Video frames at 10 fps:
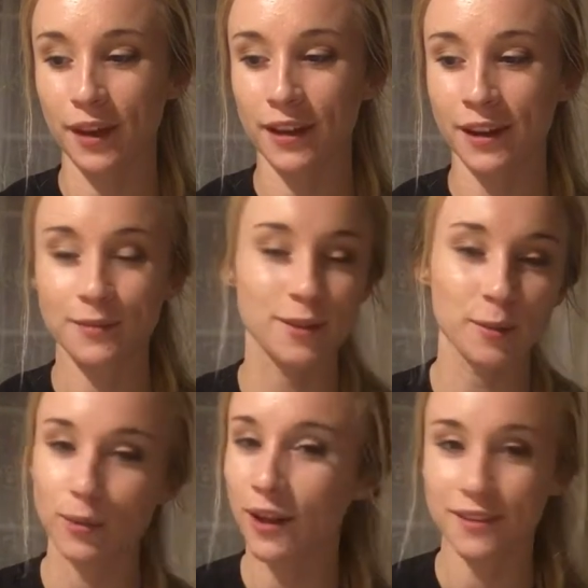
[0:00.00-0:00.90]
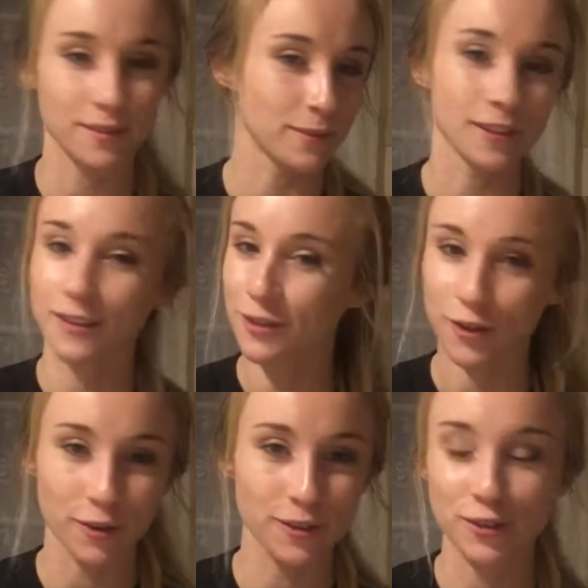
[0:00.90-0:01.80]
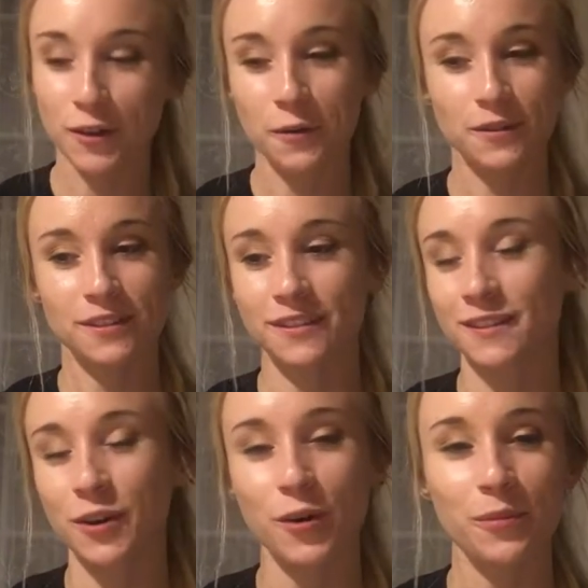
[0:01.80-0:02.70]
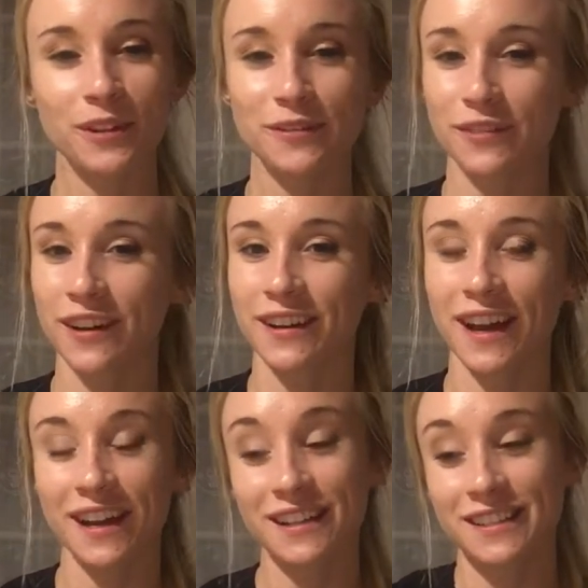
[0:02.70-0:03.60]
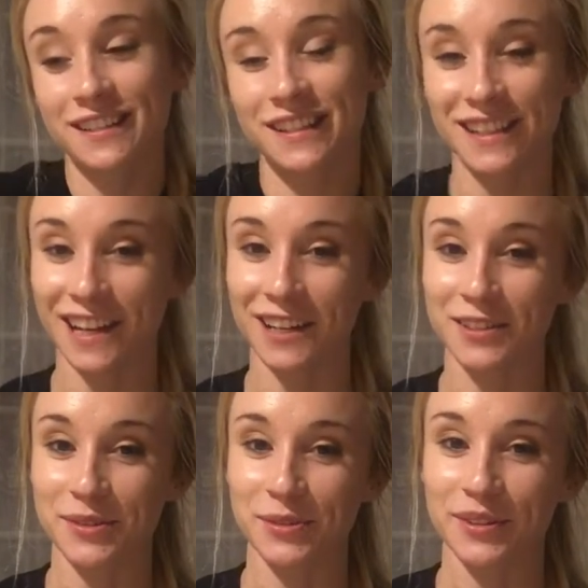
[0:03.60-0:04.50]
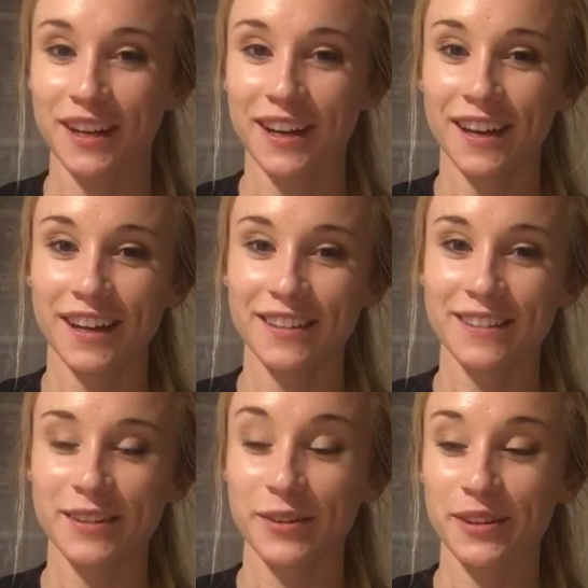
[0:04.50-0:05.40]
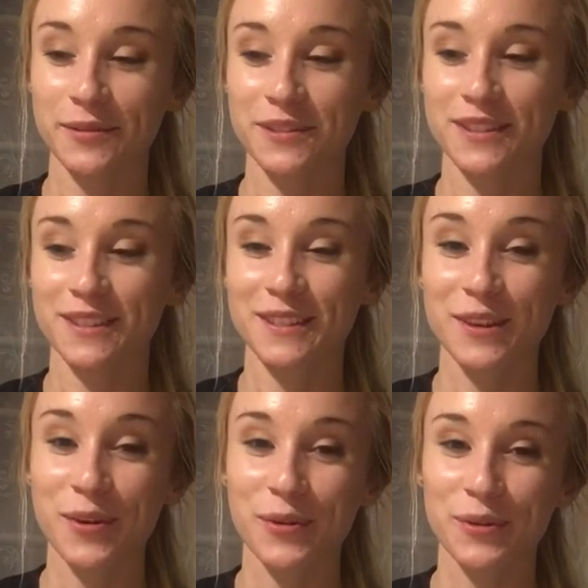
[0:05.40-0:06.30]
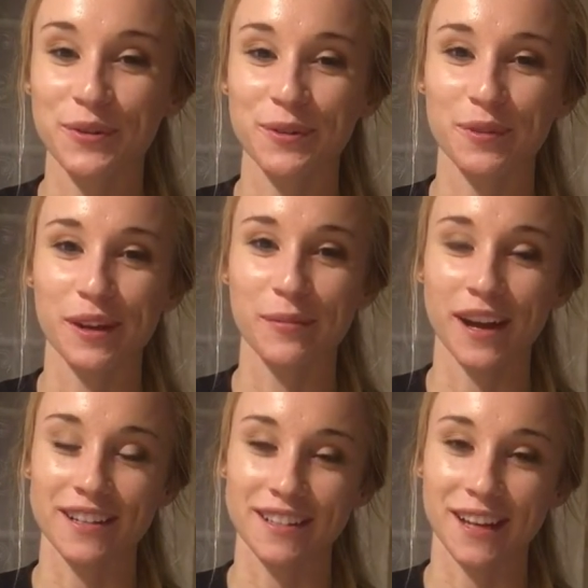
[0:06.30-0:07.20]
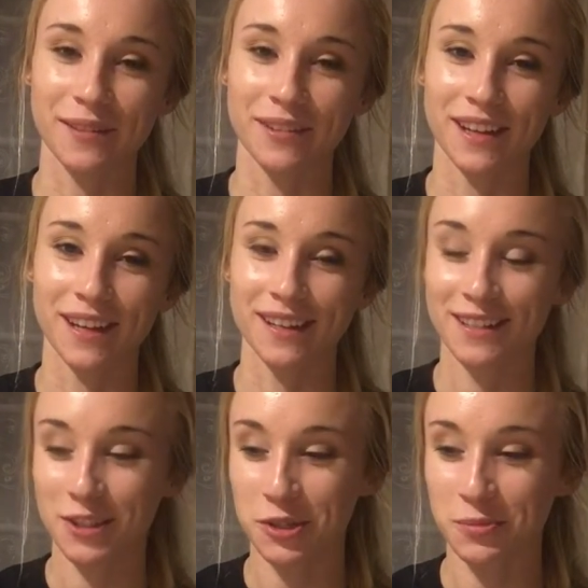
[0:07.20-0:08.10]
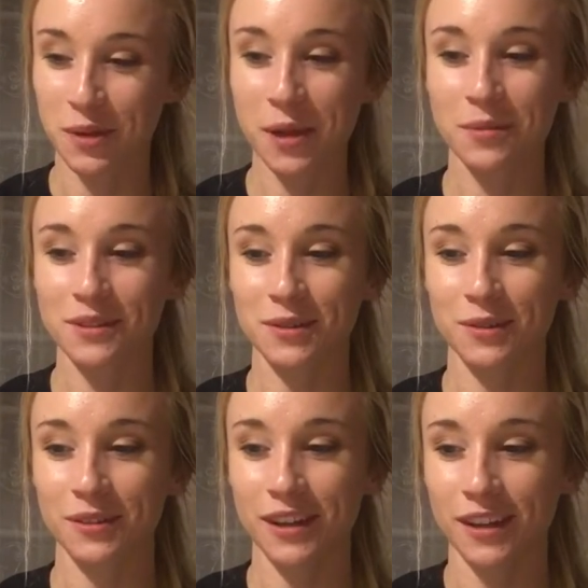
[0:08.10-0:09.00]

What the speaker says: I'm so blessed to be in this show. This show was so much fun. I actually did it in high school, and so it was so cool to bring it back to life again and just be able to